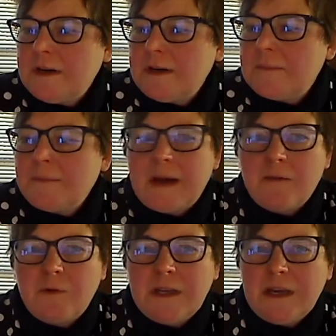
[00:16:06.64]
um,
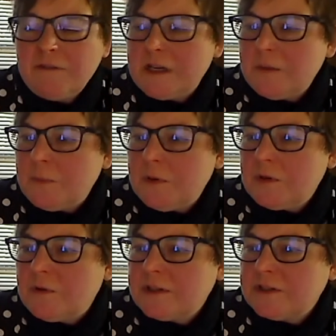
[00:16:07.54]
we have a couple
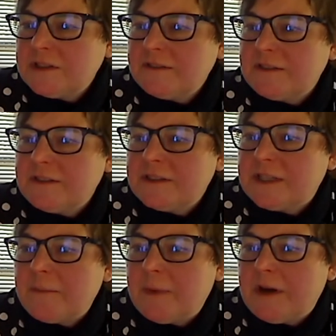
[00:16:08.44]
questions in the
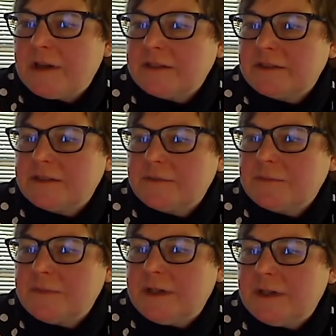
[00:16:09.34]
chat box.
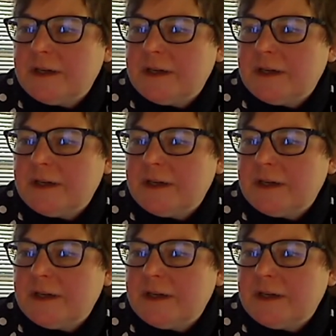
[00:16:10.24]
Okay.